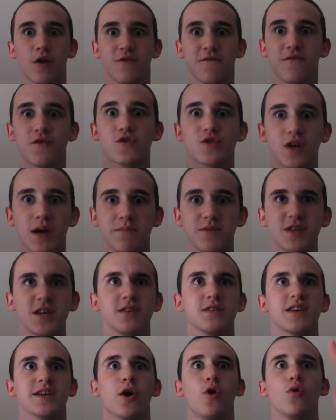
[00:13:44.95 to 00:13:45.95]
The first time you see it,
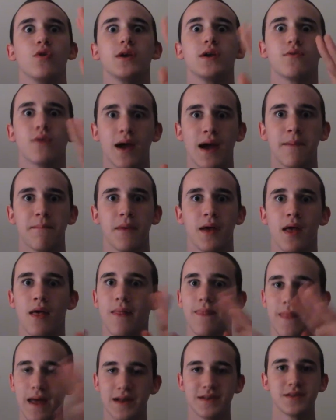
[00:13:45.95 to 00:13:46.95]
it's like, holy crap,
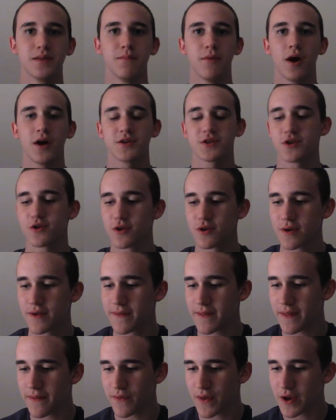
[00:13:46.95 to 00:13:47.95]
that's the monster,
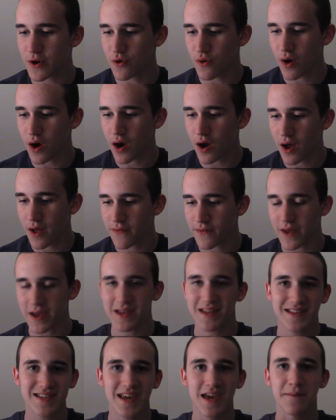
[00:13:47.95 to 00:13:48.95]
and then later on,
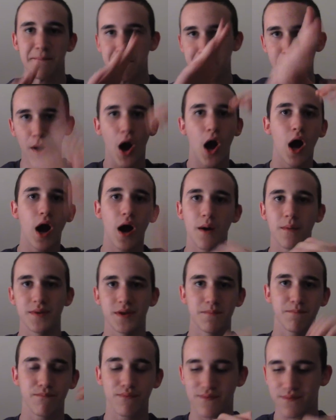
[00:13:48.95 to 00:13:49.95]
like, it's getting bombed,
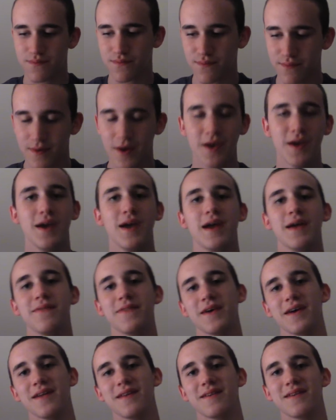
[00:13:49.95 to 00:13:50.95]
and poof, and
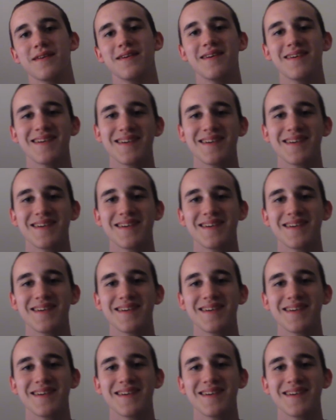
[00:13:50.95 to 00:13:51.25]
then,